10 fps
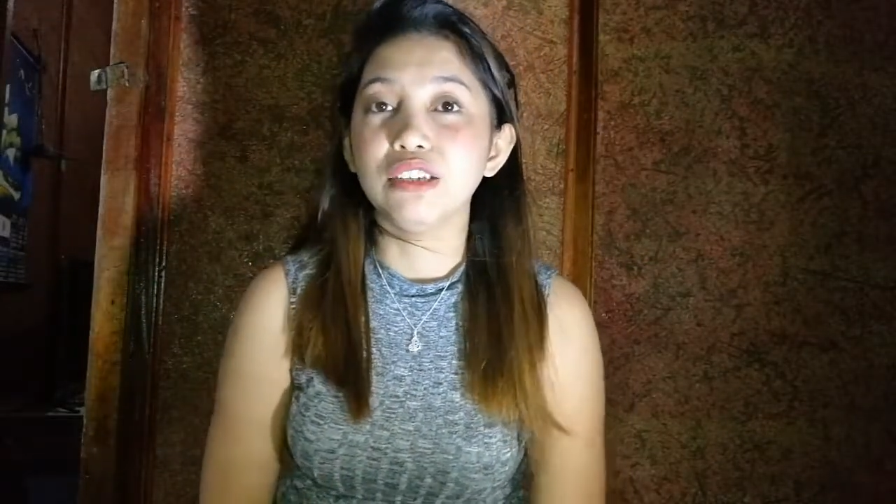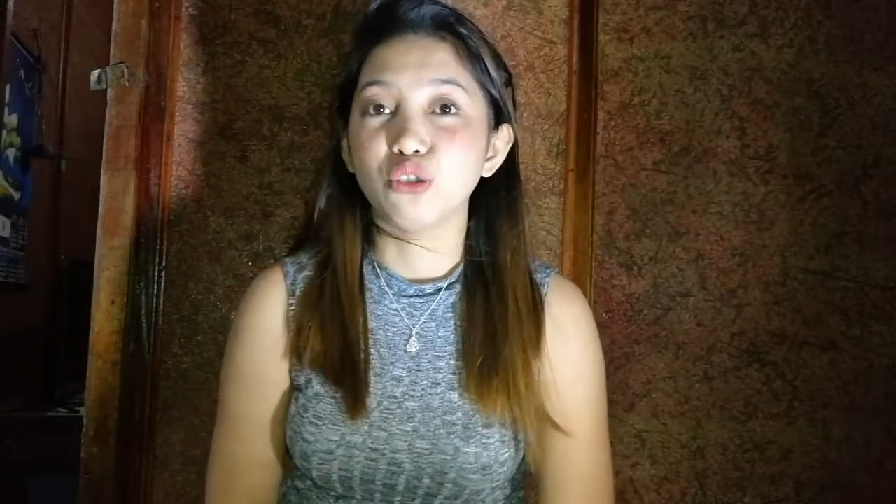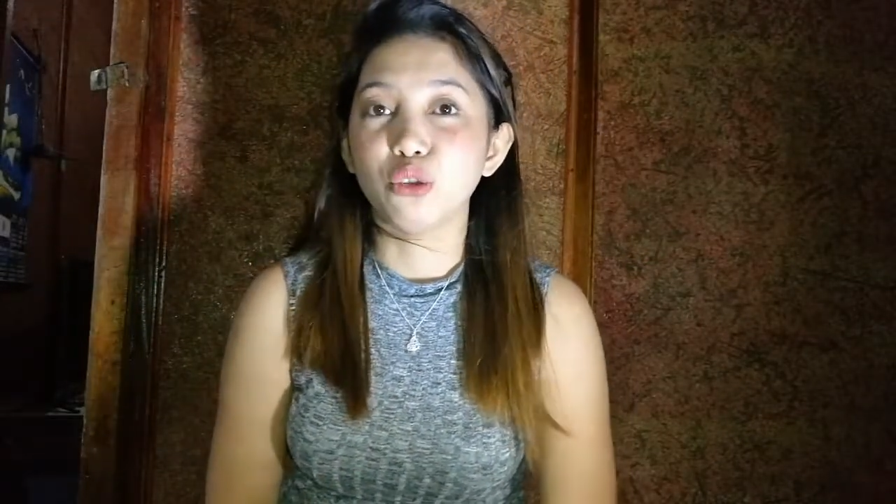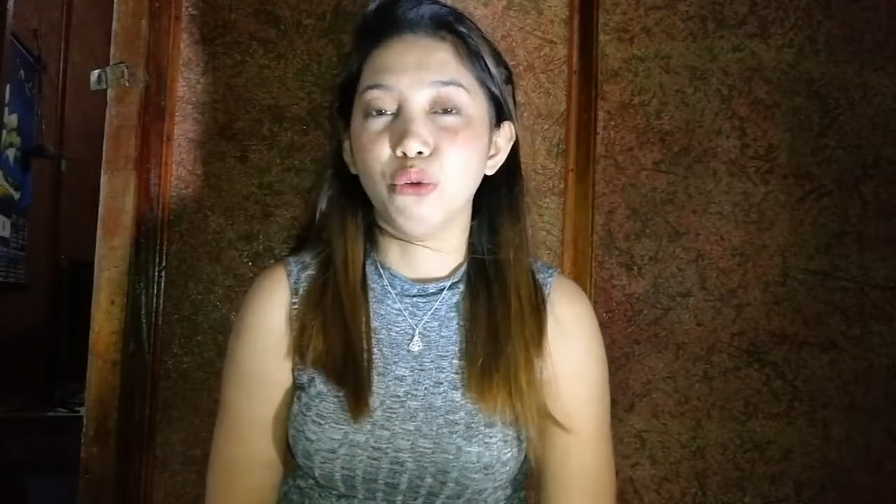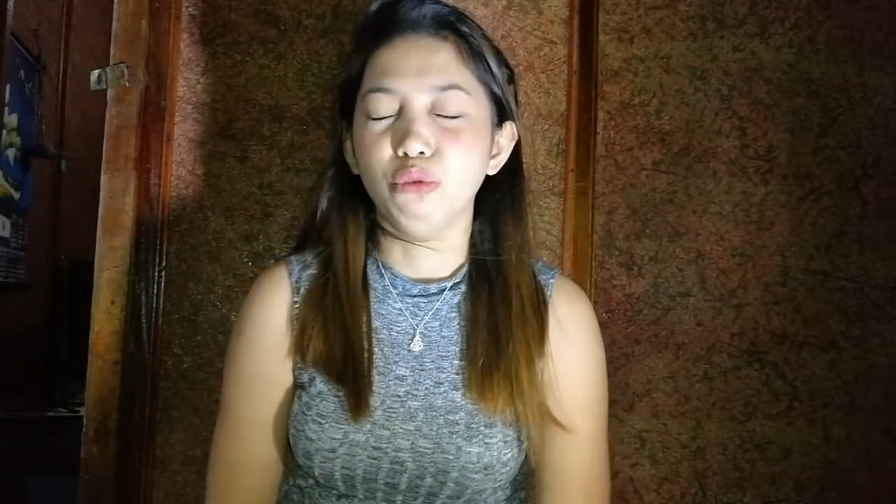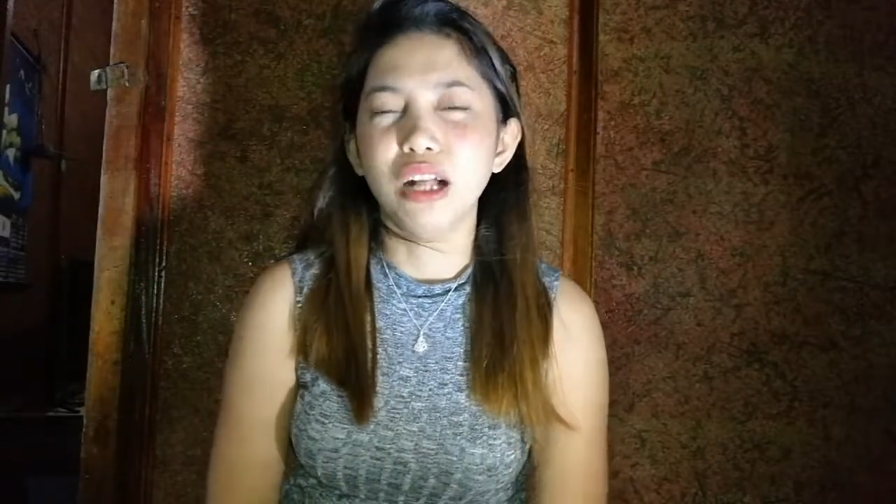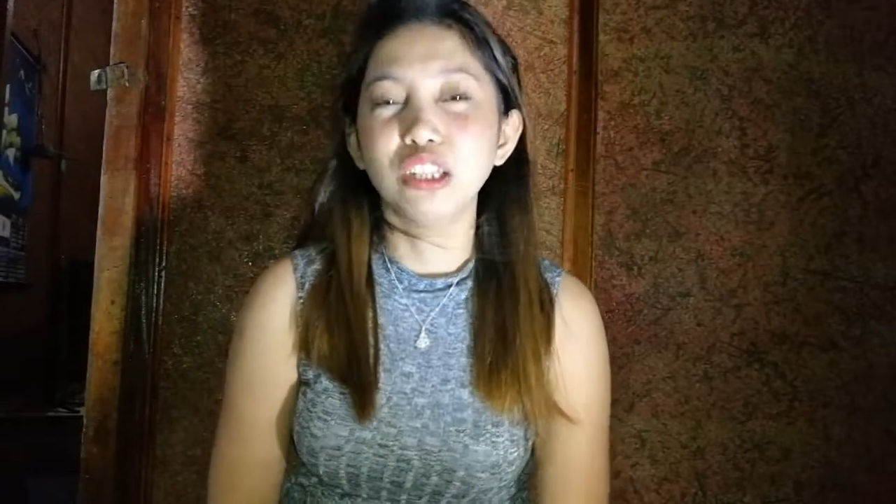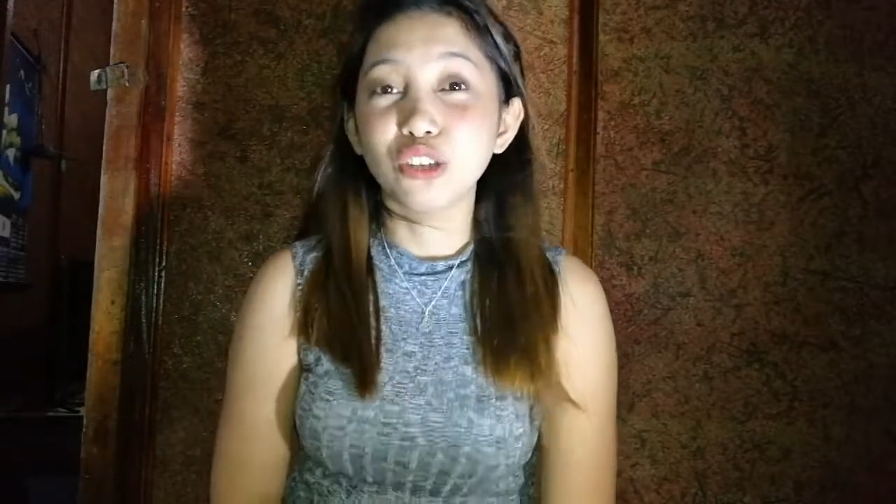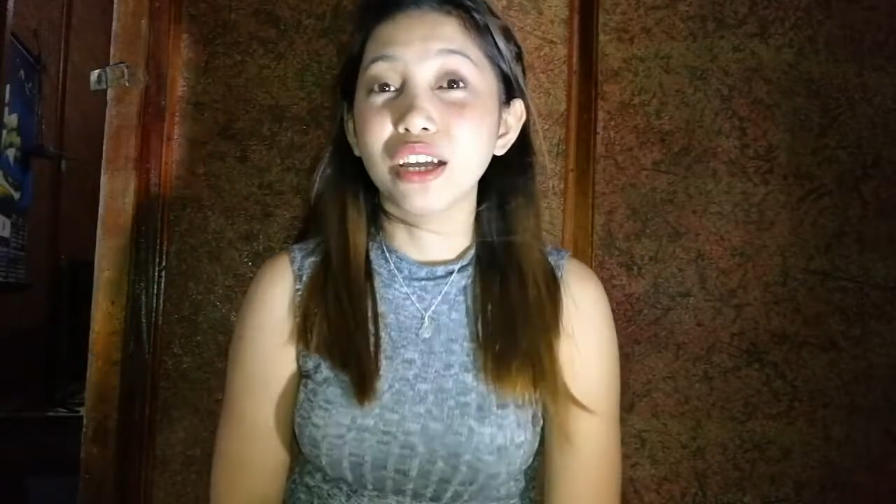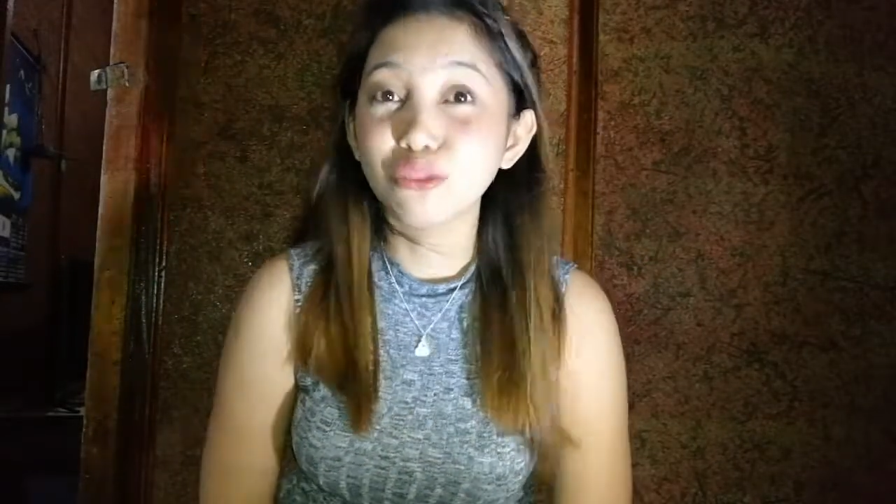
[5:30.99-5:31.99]
So,
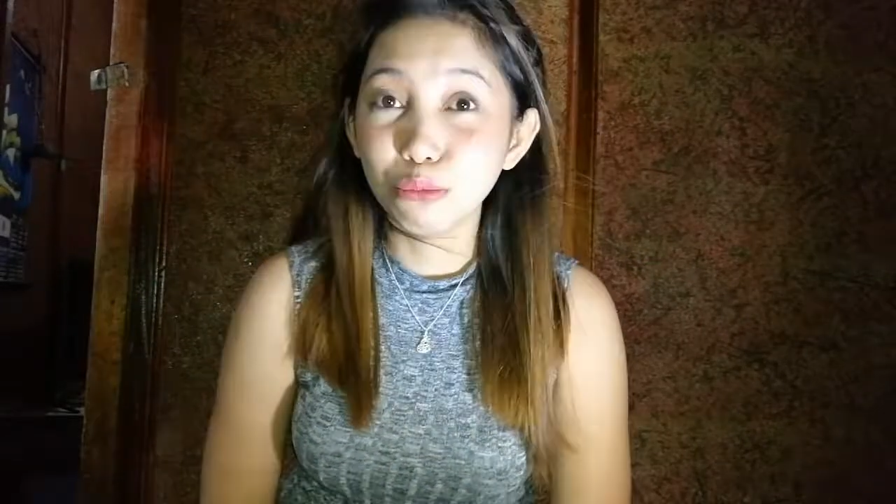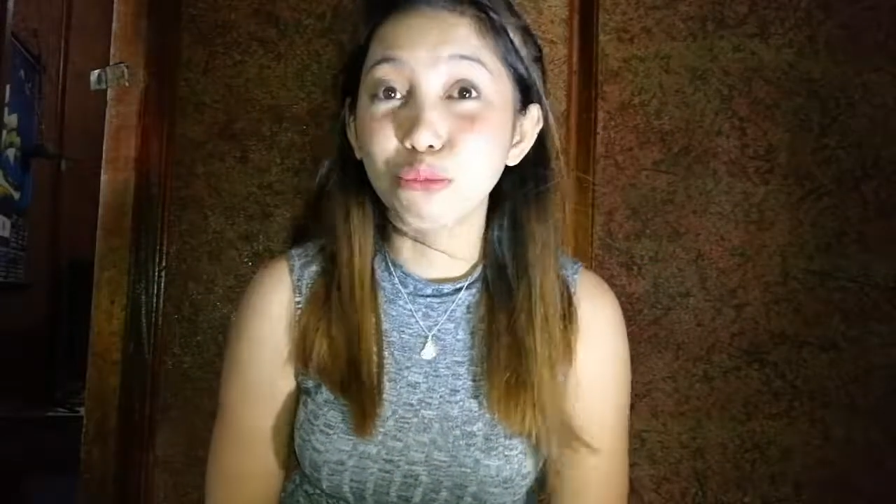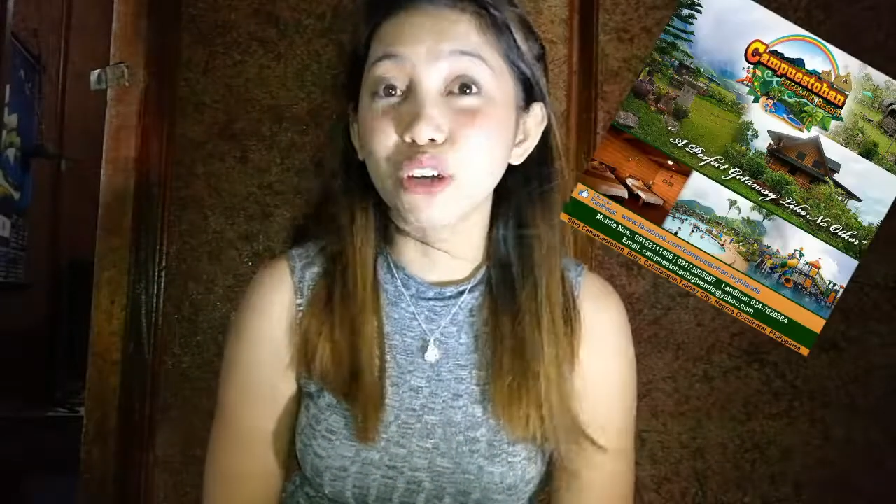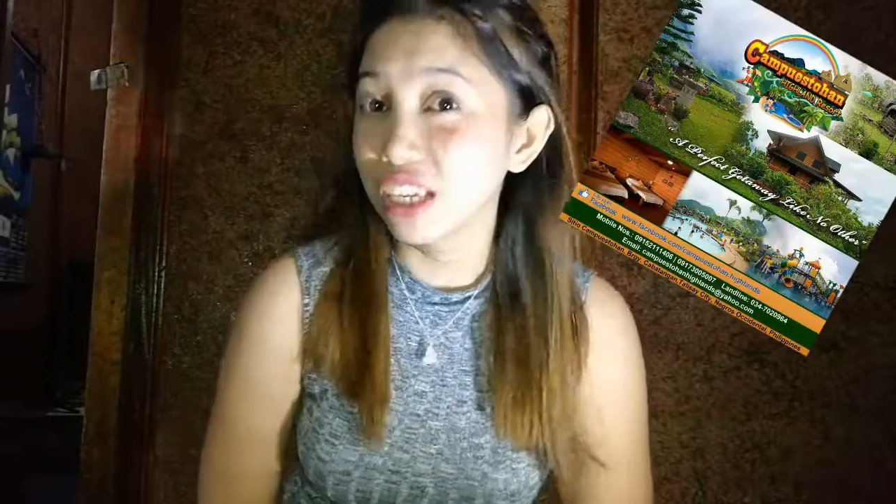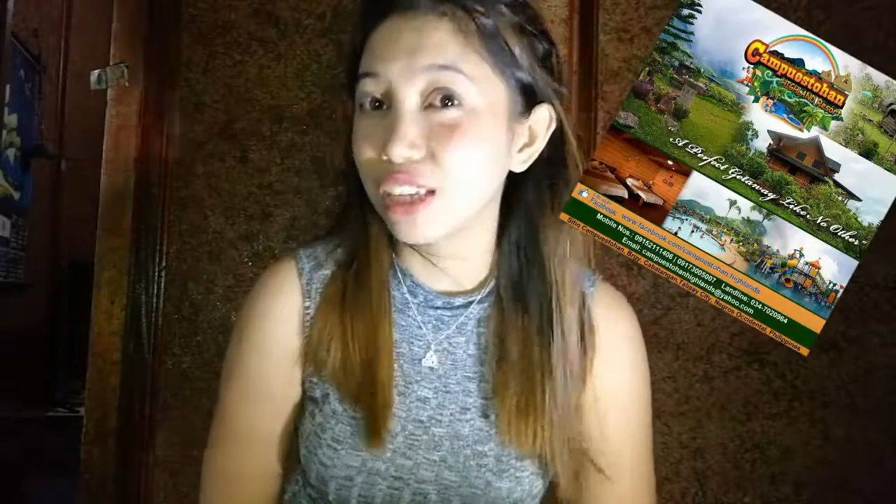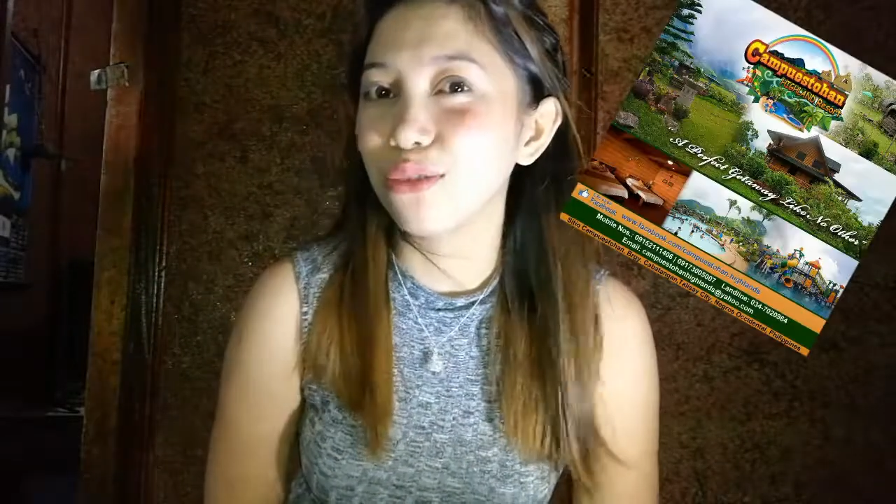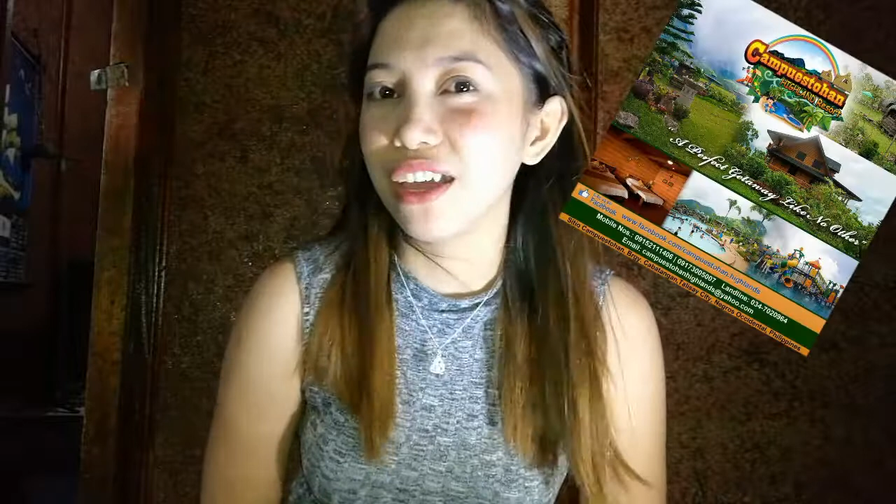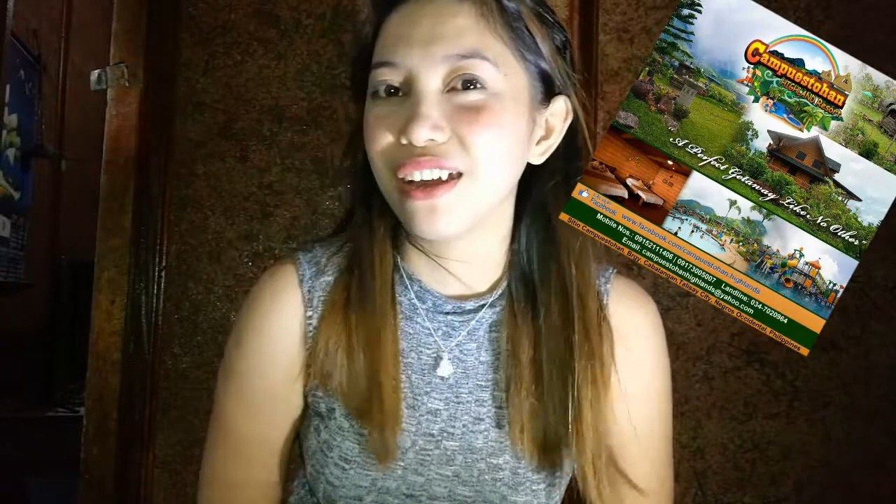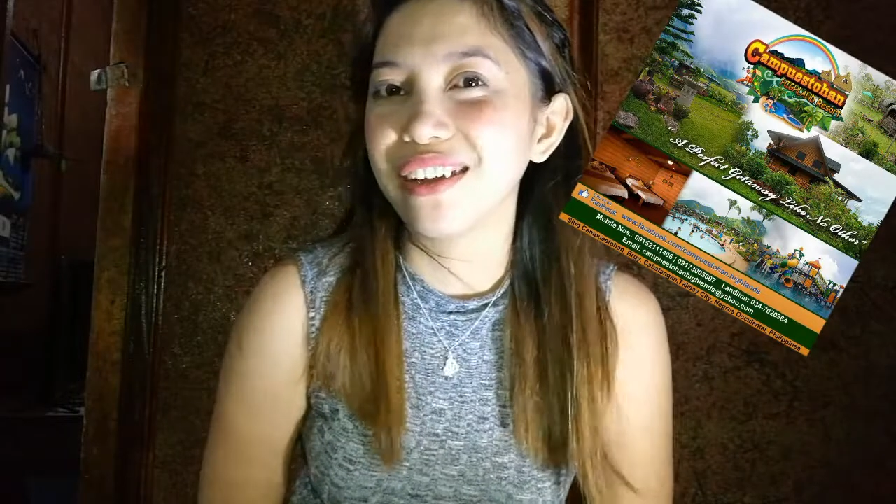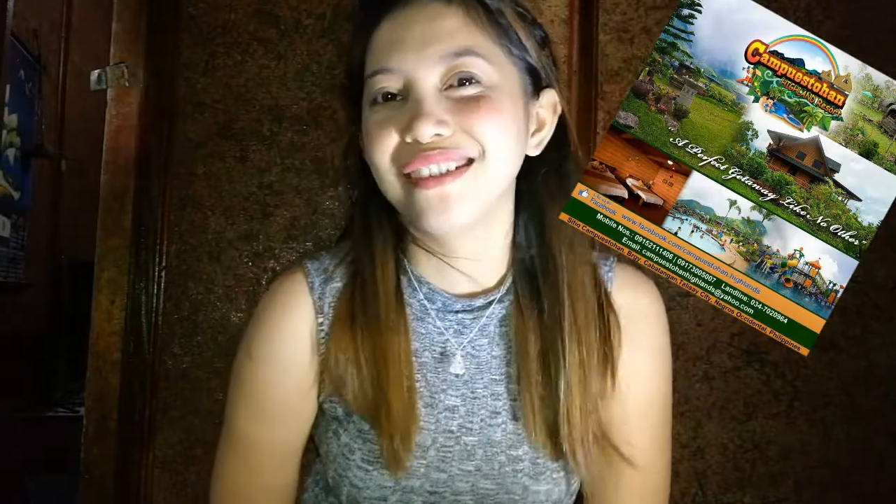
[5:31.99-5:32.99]
I'll try to bring you
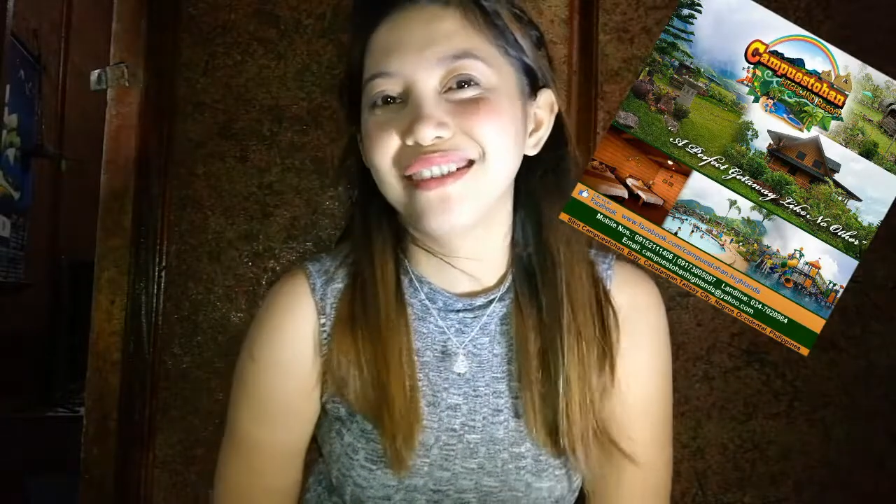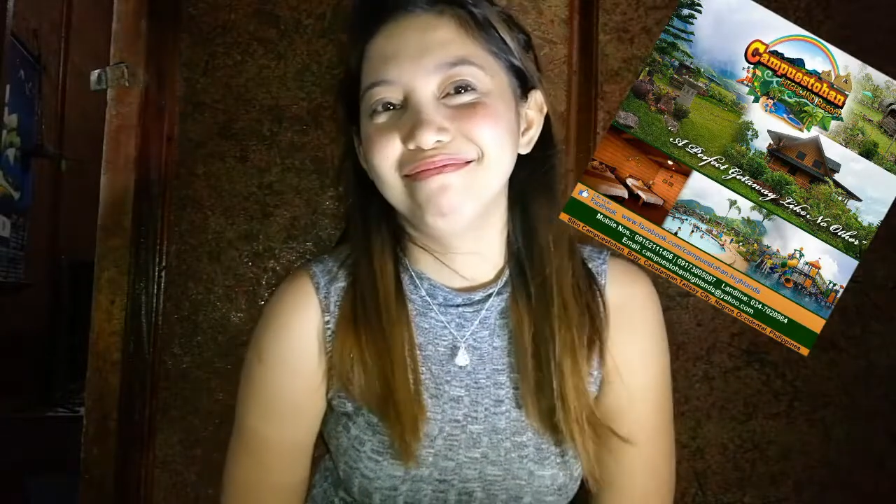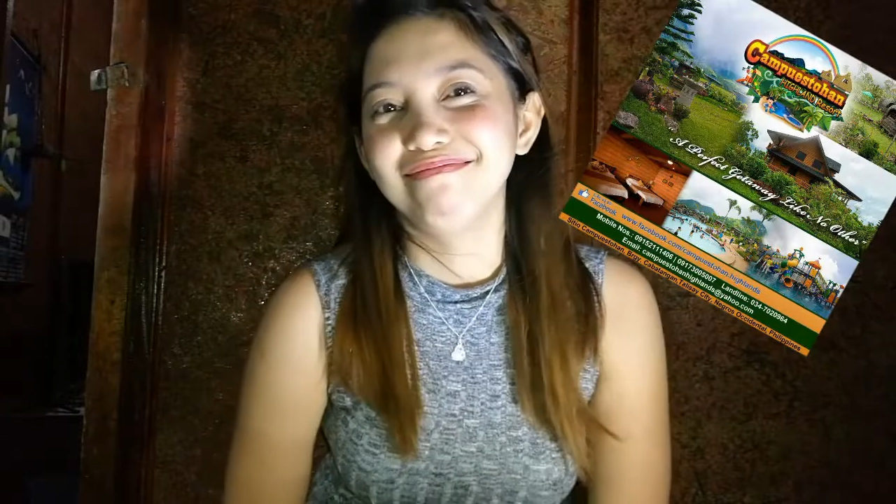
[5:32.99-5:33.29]
there.